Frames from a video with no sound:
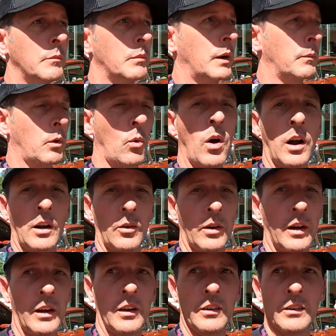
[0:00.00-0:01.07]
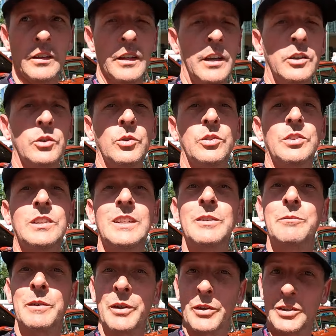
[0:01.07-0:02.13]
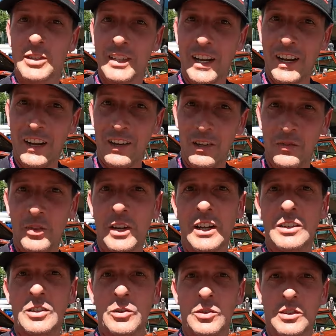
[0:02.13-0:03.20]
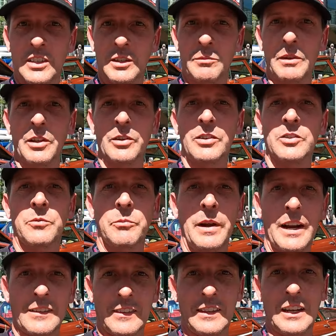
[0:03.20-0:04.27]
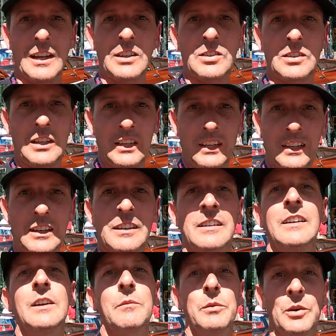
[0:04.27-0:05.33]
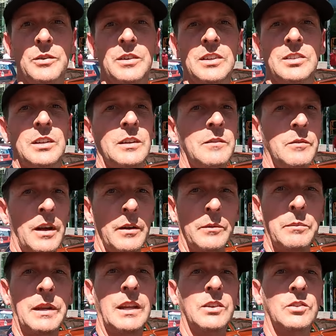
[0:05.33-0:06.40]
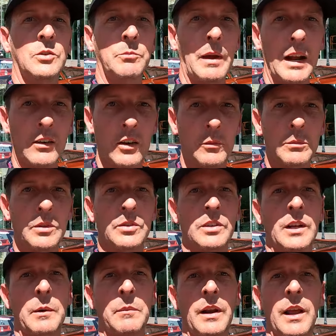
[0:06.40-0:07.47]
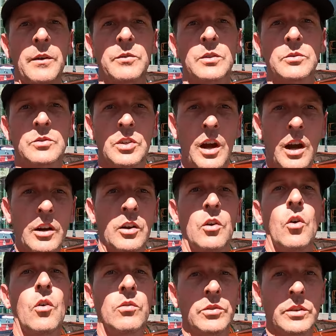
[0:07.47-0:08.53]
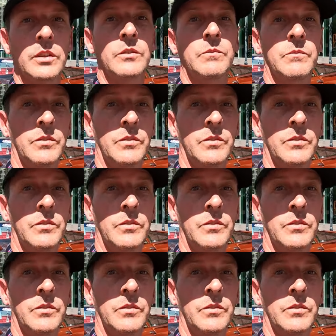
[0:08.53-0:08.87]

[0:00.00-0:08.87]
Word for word: But I'm gonna walk around, do Steve Miller style. If you guys know who Steve Miller is from back in the day, skiing movies, because there's background music, I'm gonna have to talk over the